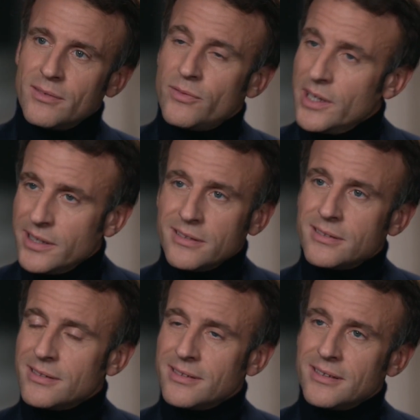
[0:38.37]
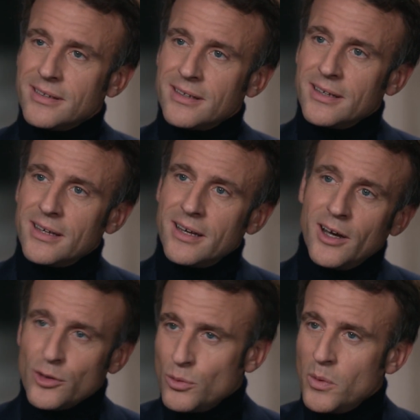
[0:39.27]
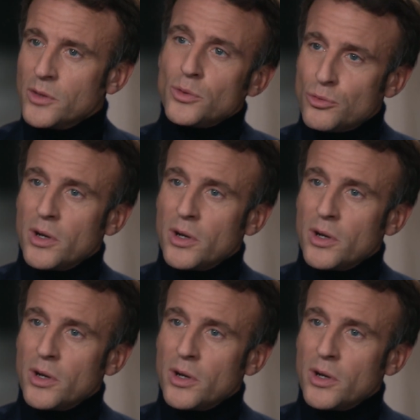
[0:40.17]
feelings, are the one to